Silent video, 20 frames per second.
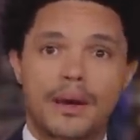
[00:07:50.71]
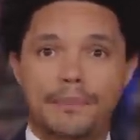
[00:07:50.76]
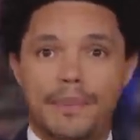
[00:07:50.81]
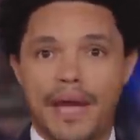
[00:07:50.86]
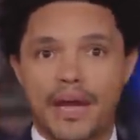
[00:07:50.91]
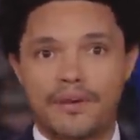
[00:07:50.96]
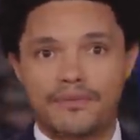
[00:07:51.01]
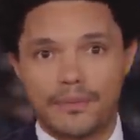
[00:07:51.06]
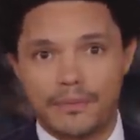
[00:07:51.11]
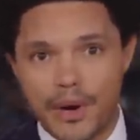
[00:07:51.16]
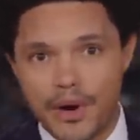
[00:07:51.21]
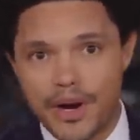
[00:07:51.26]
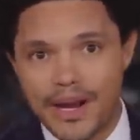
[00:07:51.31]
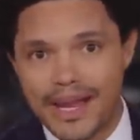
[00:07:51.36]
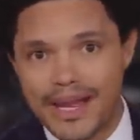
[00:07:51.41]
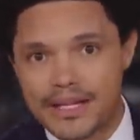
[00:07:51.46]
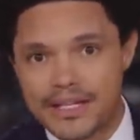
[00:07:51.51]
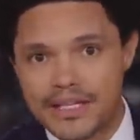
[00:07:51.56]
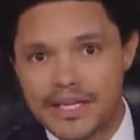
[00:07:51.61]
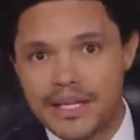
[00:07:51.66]
Bank of
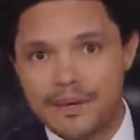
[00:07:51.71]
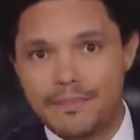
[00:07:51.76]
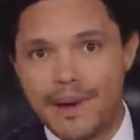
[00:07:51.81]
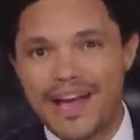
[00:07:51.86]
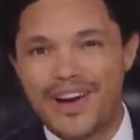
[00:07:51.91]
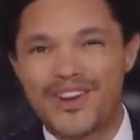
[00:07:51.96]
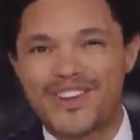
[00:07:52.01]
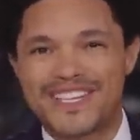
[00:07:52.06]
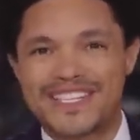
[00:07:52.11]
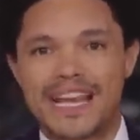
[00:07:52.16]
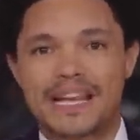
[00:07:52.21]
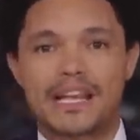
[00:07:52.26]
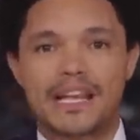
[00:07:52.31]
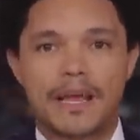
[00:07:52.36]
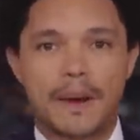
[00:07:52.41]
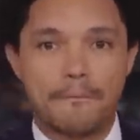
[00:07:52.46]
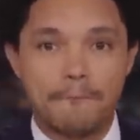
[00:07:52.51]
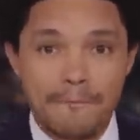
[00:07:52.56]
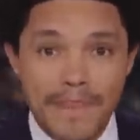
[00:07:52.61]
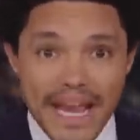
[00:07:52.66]
America and TD Bank are
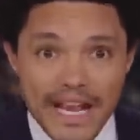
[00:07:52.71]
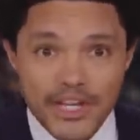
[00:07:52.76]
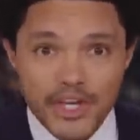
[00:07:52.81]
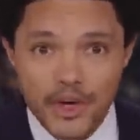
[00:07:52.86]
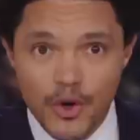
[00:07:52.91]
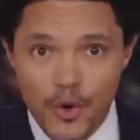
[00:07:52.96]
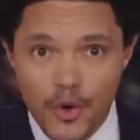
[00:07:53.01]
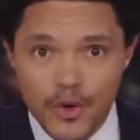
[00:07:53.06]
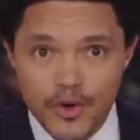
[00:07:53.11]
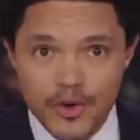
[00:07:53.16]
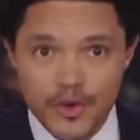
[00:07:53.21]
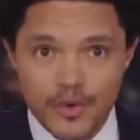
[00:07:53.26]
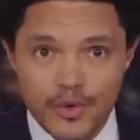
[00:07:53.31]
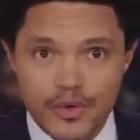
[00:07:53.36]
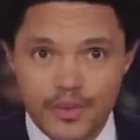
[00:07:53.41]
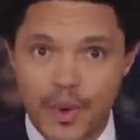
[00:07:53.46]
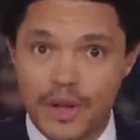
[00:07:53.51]
settling major lawsuits,